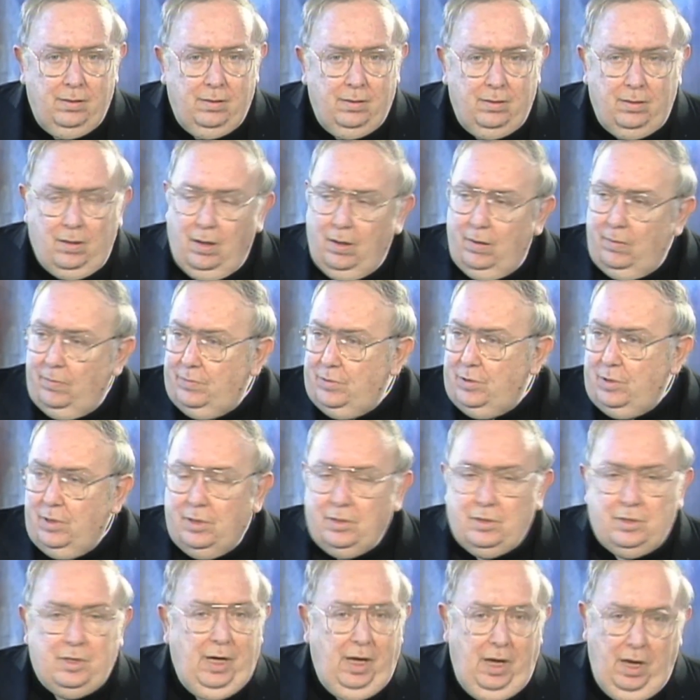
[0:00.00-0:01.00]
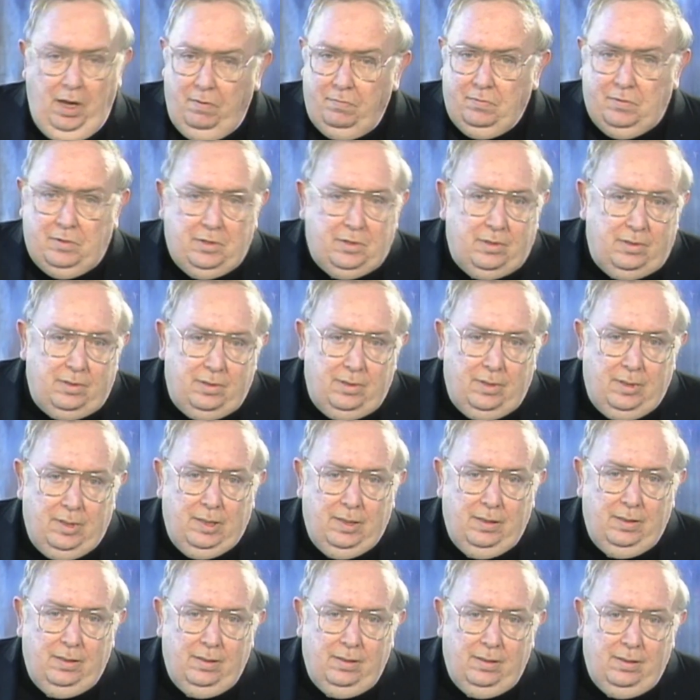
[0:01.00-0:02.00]
Love just gives.
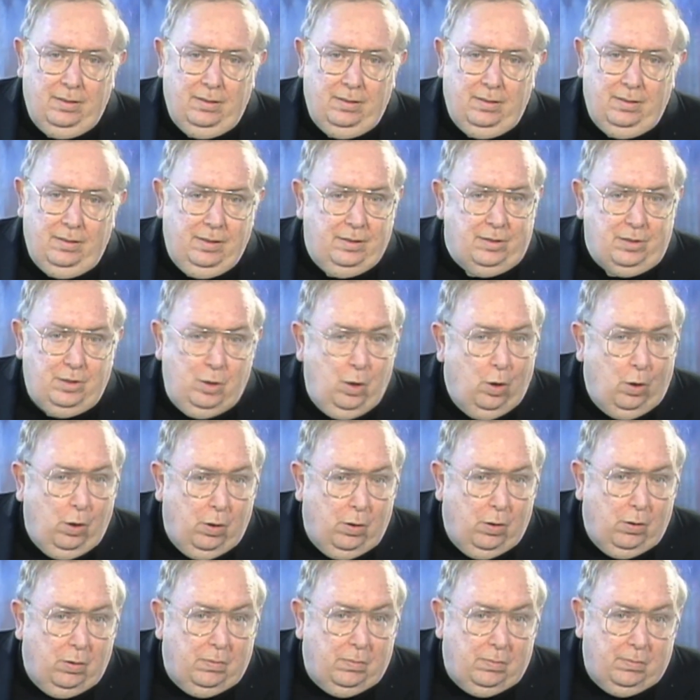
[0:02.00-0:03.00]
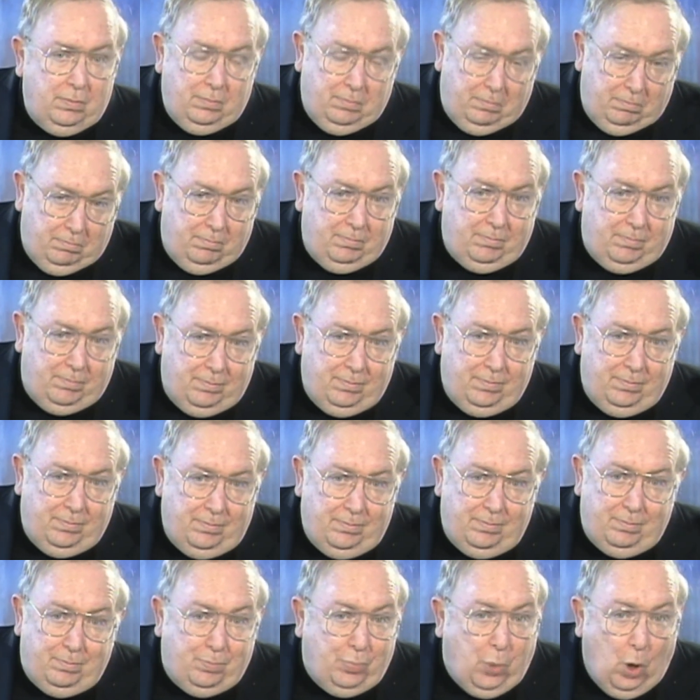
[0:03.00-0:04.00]
There's no
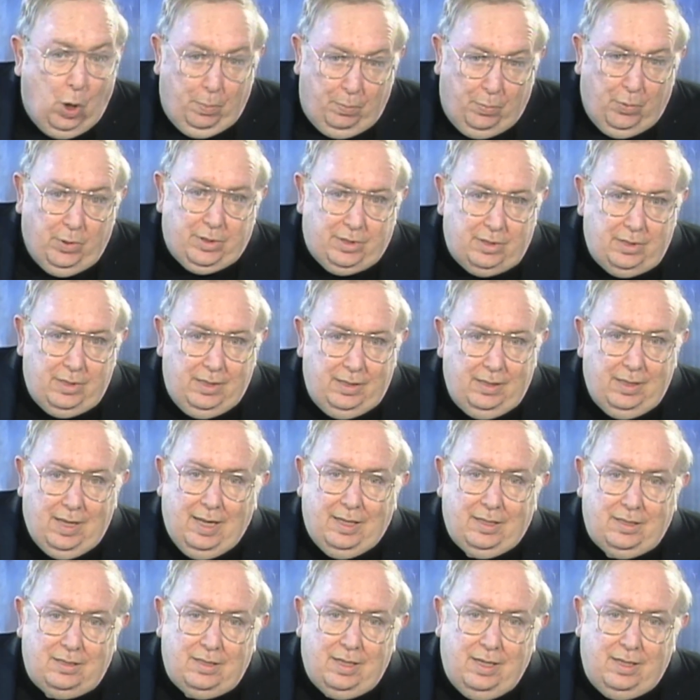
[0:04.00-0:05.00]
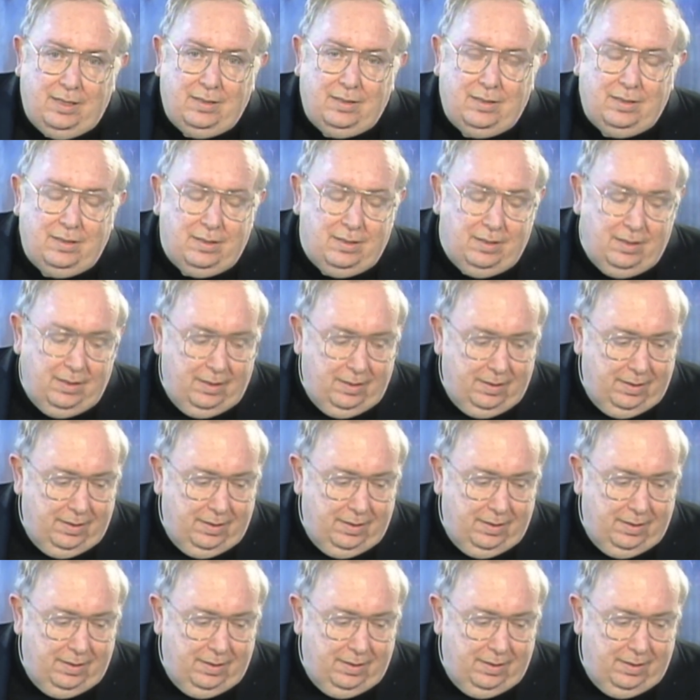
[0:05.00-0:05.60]
purpose in that sense.